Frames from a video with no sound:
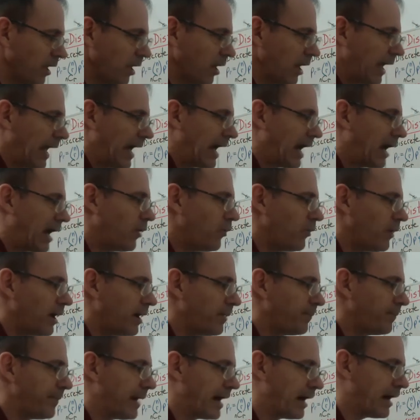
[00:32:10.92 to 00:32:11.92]
How
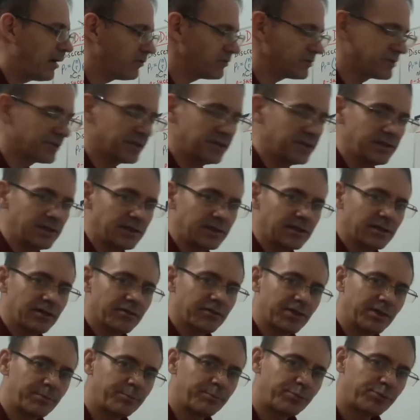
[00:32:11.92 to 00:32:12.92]
about
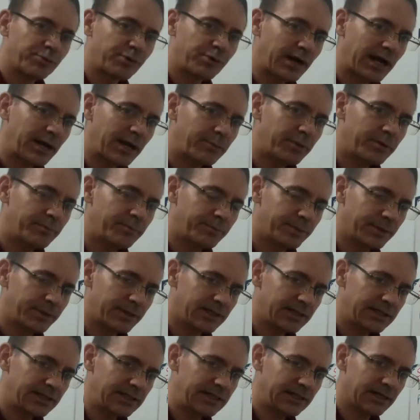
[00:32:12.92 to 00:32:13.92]
the
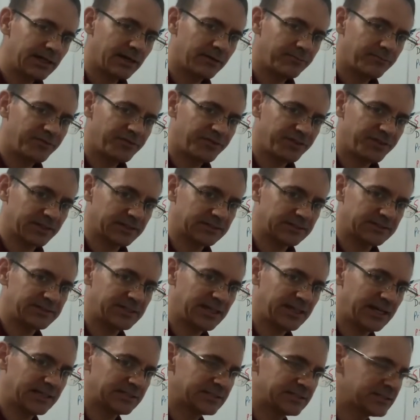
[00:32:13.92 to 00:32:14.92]
probability of
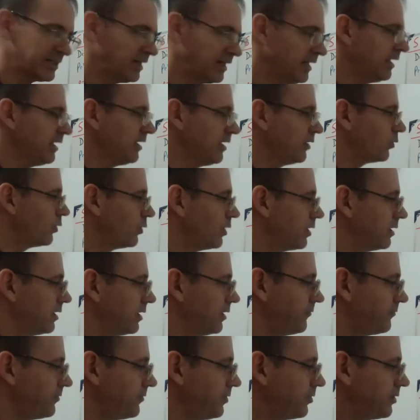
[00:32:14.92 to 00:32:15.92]
success? Well,
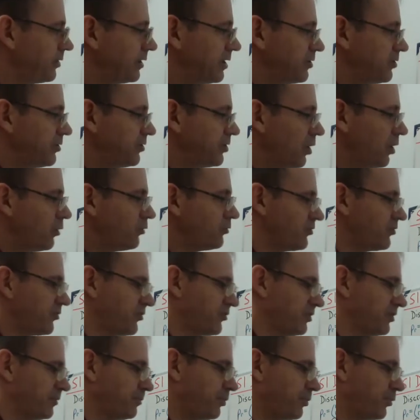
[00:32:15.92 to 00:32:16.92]
if you're a notes
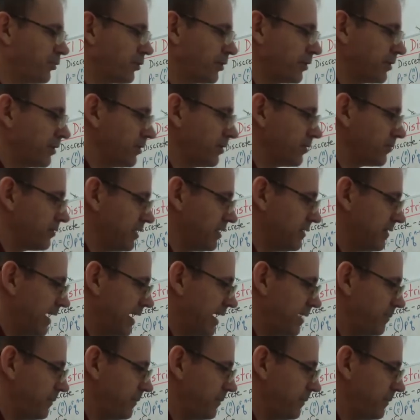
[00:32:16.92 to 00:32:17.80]
supporter, then that